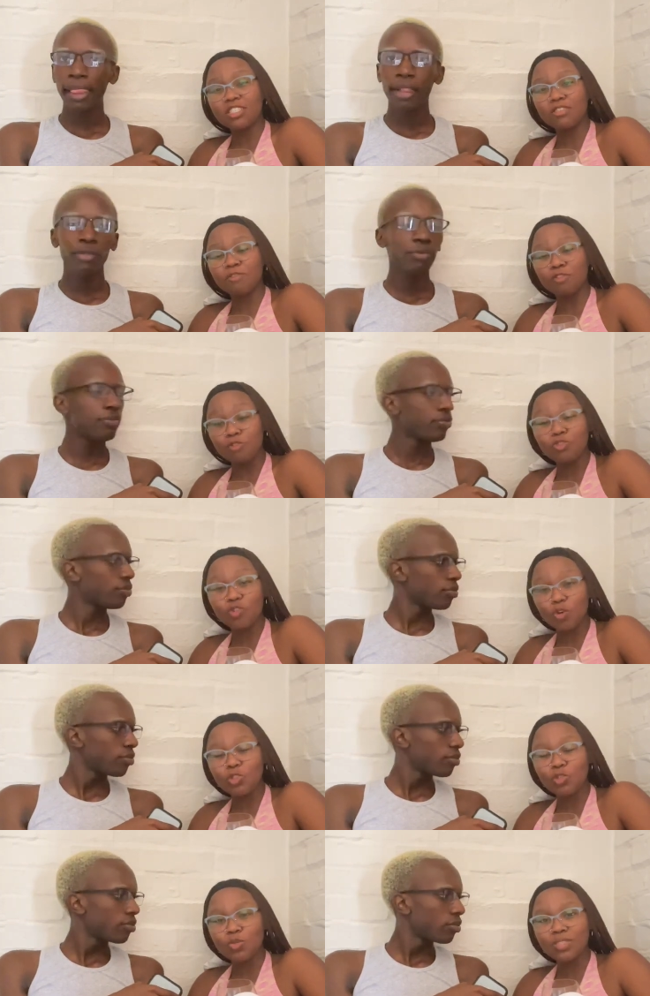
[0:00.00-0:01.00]
Speaker 1: is for you to
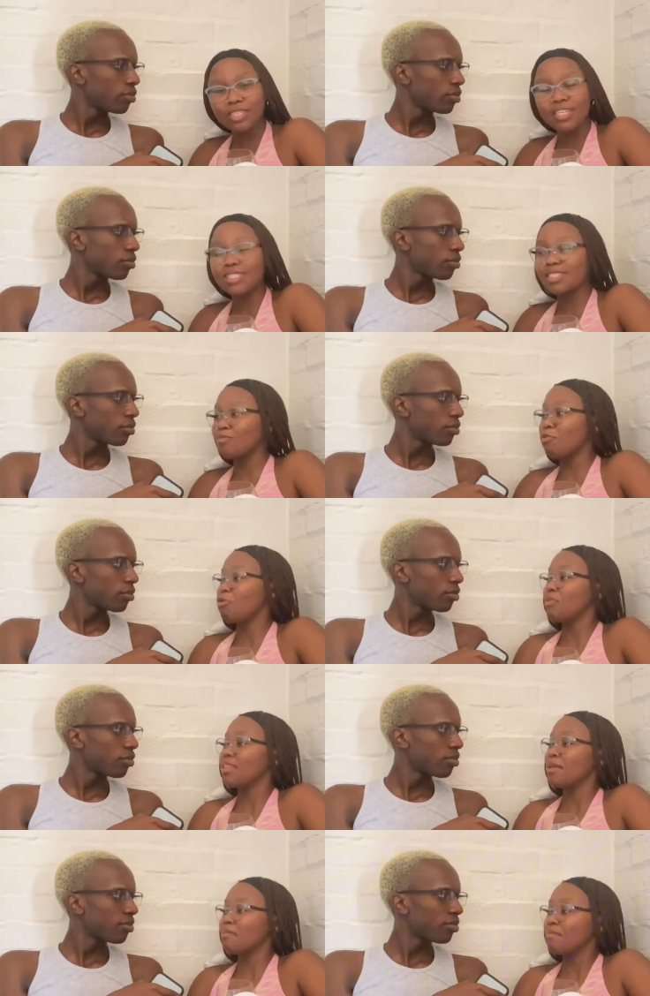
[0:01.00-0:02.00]
also sit and smoke
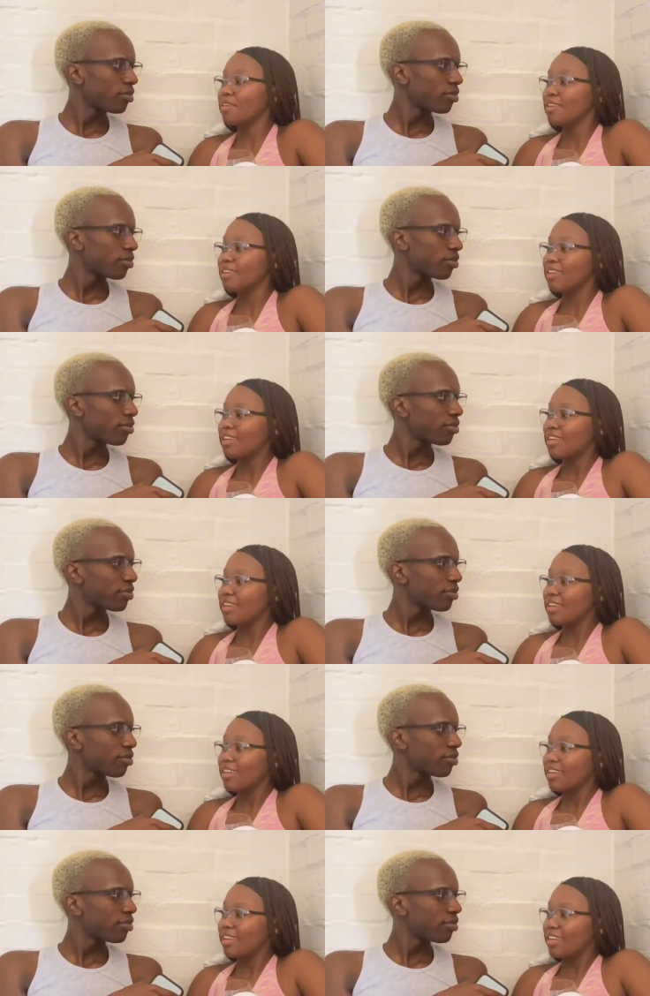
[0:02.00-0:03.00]
with them.
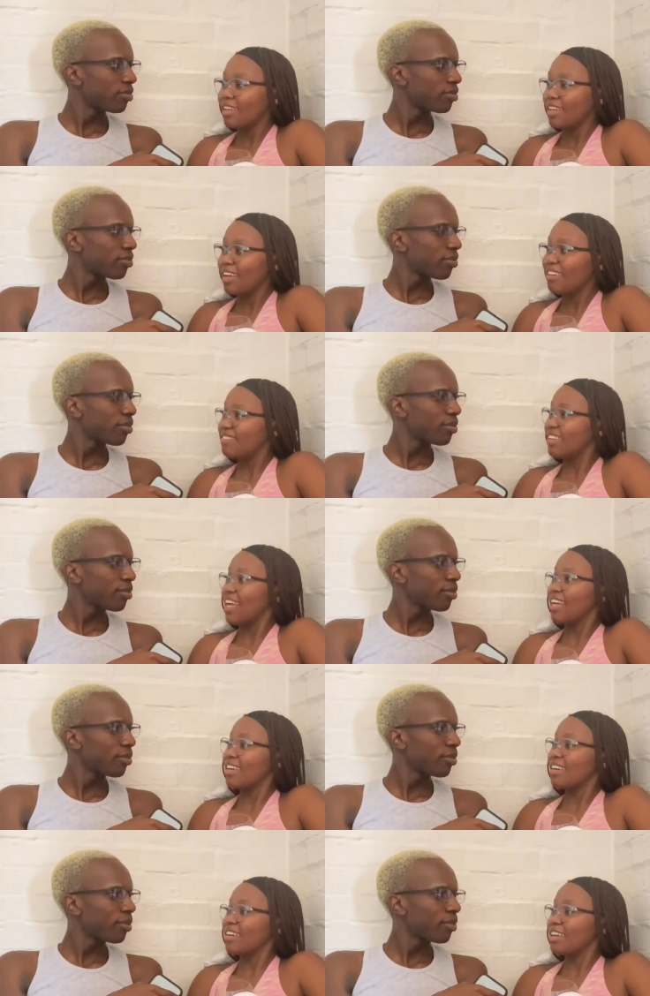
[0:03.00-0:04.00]
I feel
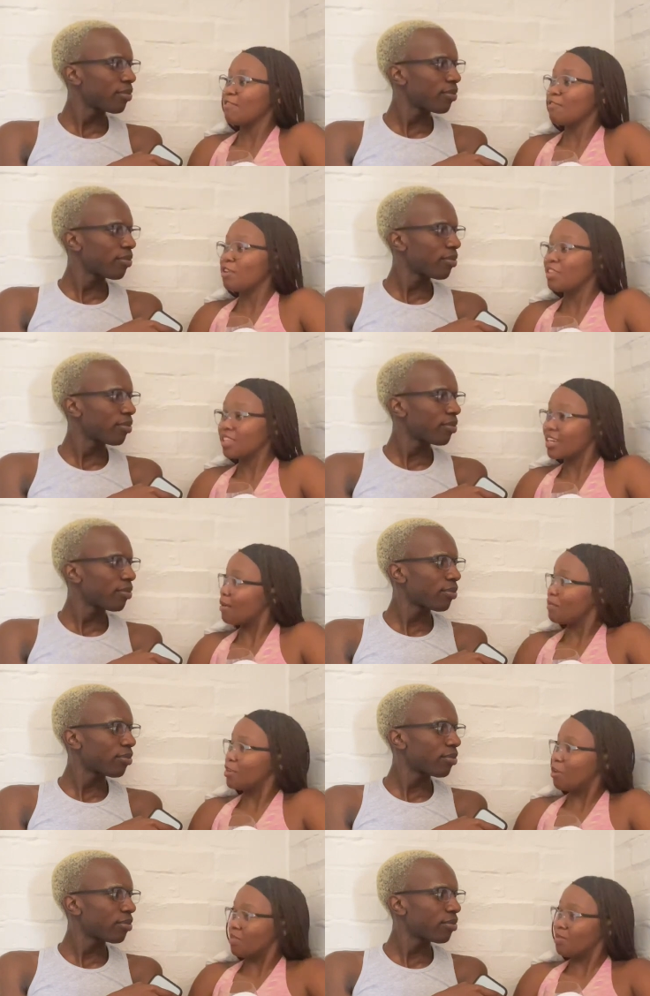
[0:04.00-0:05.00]
like if you're in the
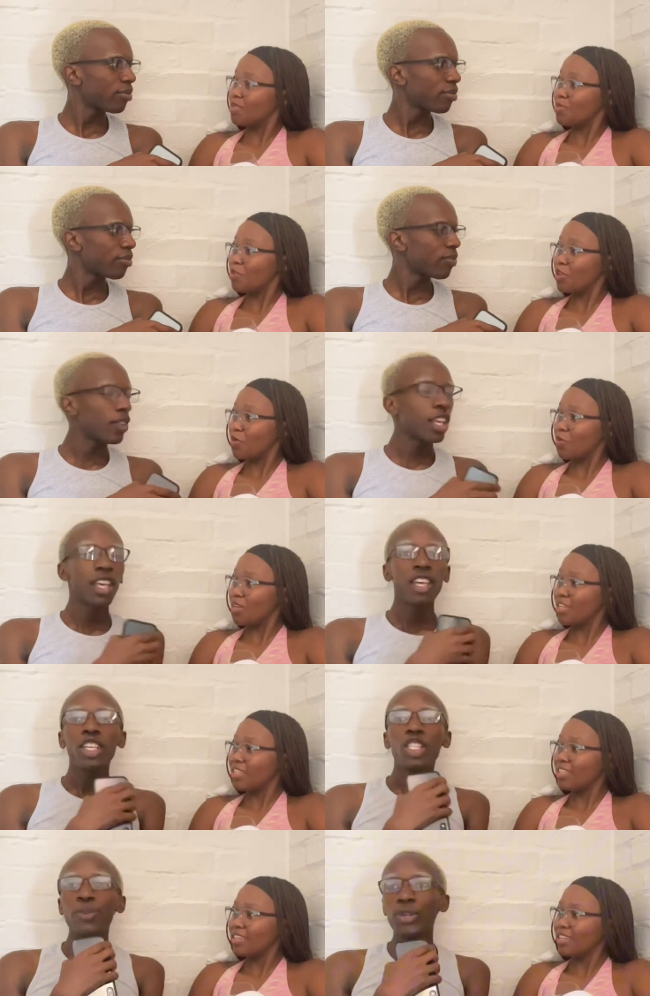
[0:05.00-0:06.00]
company of someone smoking
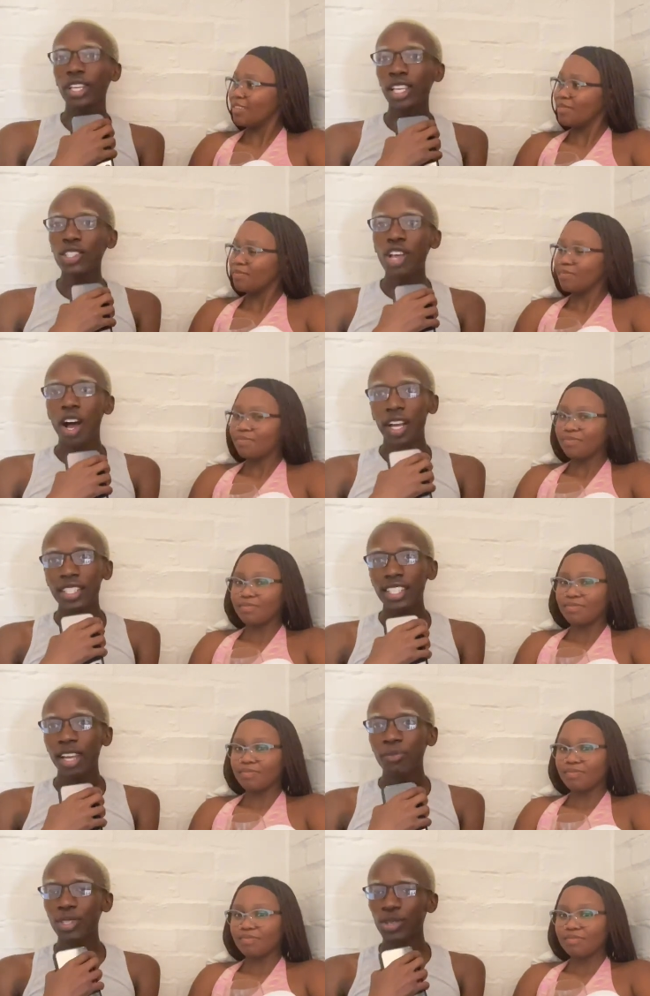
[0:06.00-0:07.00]
weed,
Speaker 2: smoking is hot.
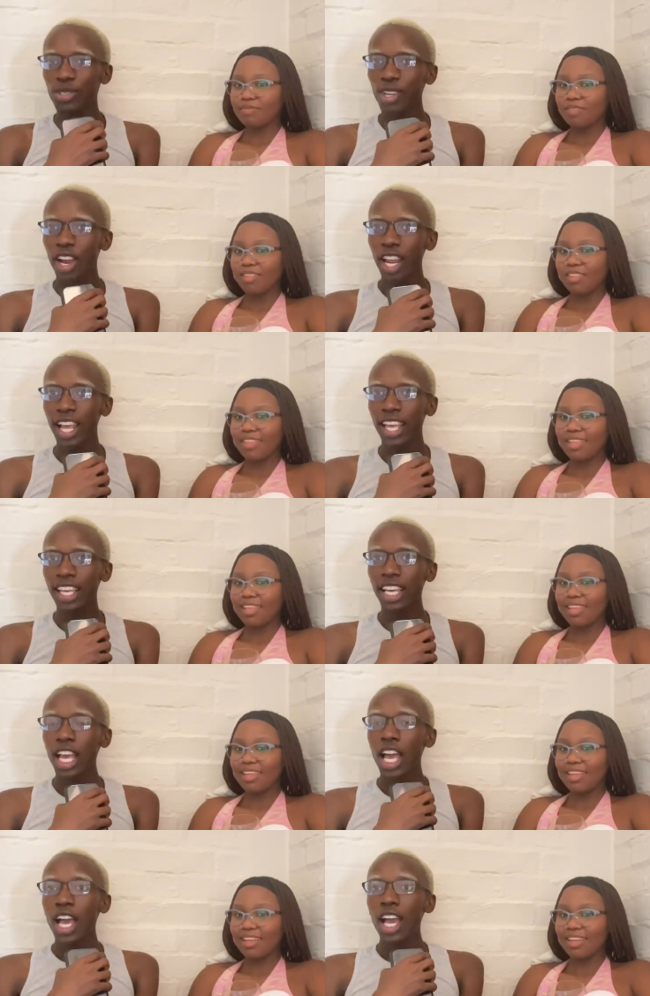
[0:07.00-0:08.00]
I'm so sorry. Like,
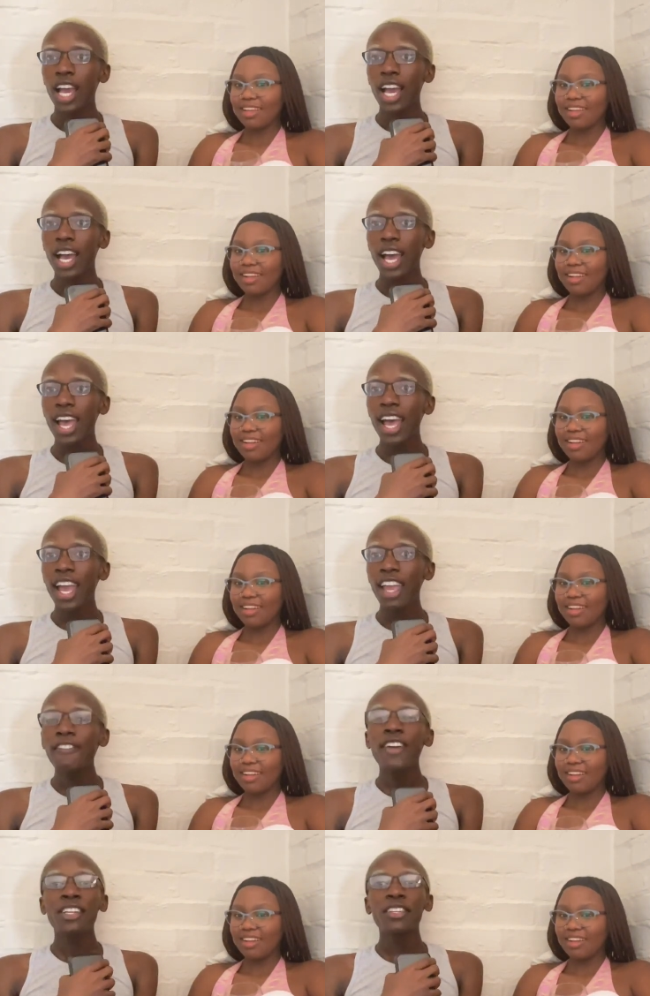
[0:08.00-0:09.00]

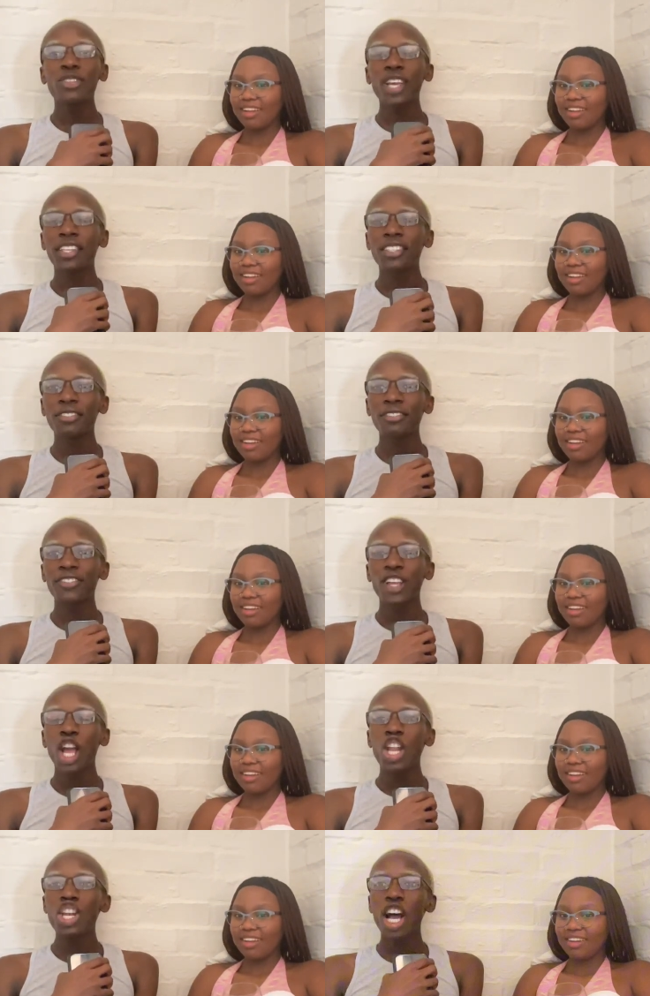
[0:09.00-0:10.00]
I find it attractive.
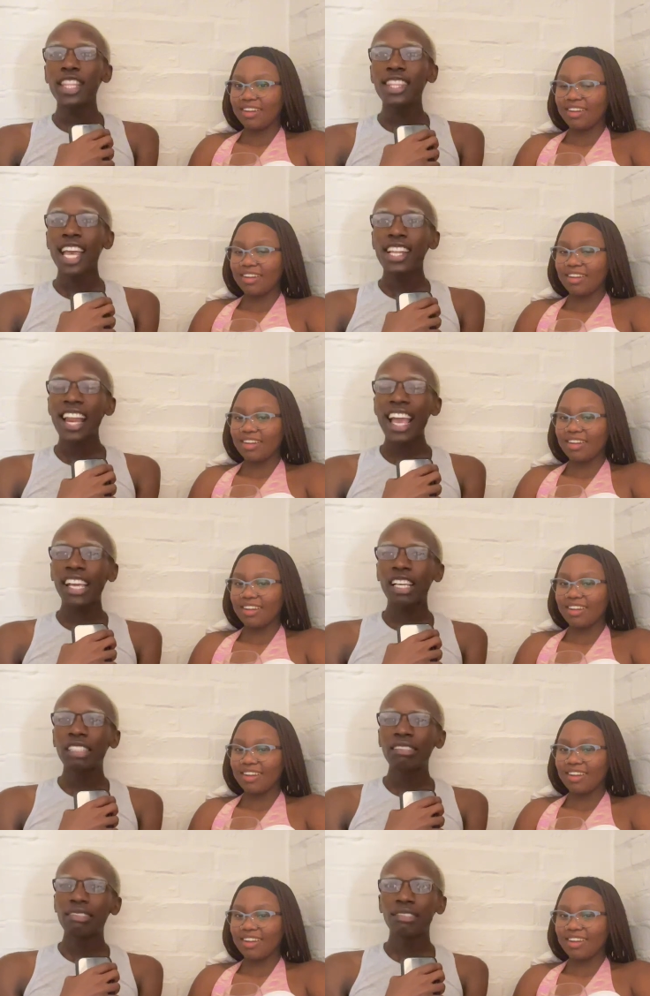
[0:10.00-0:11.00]
Not that like,
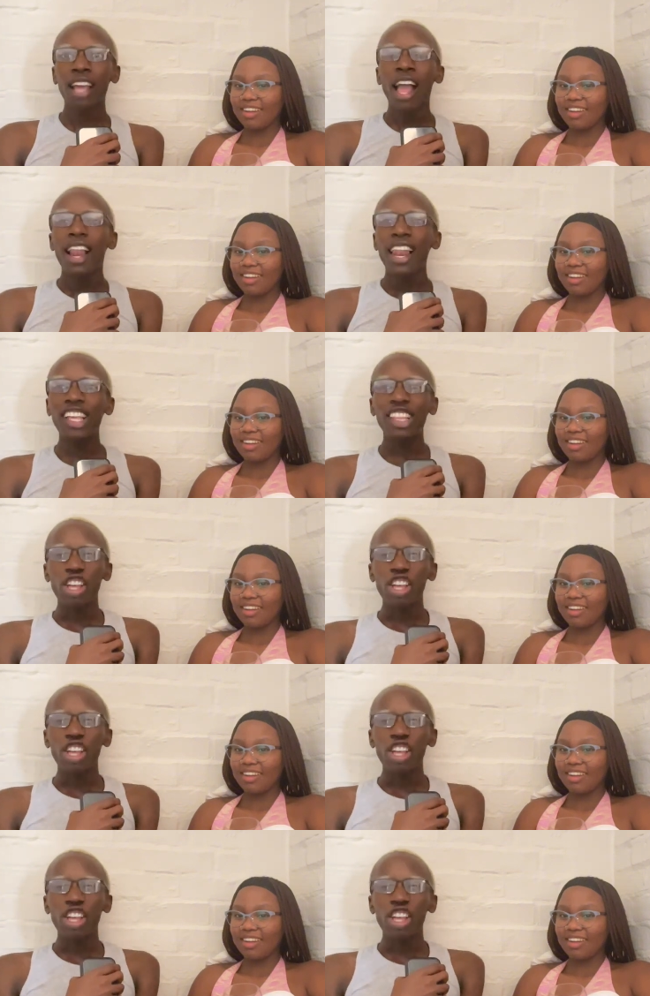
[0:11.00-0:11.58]
uh, like